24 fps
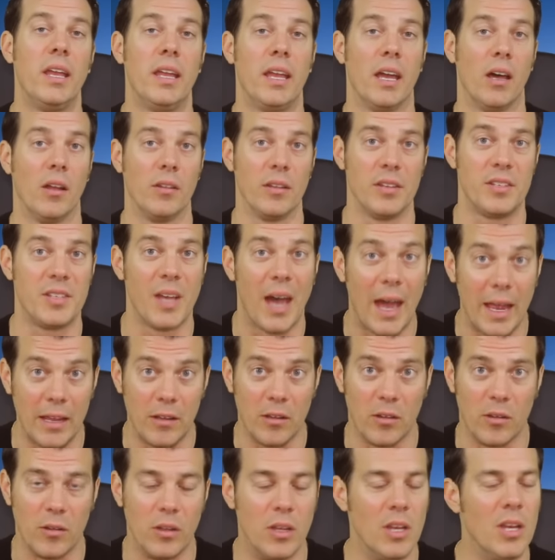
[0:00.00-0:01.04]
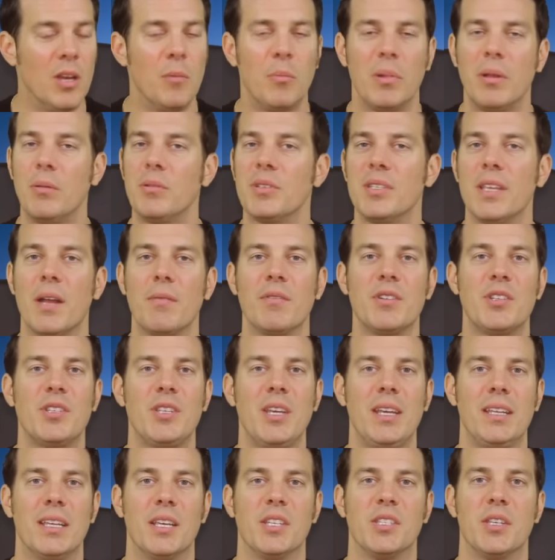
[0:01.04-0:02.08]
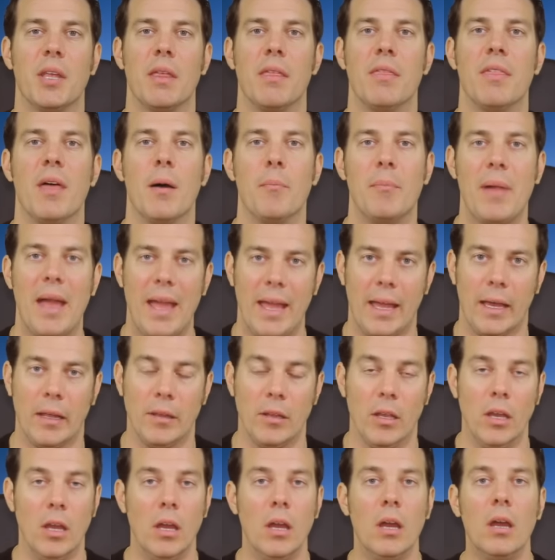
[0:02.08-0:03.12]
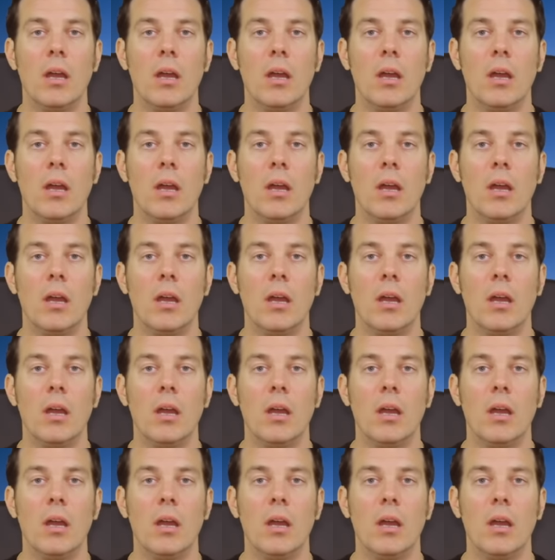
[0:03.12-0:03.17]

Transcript: He held a title, but he was never seen as the man.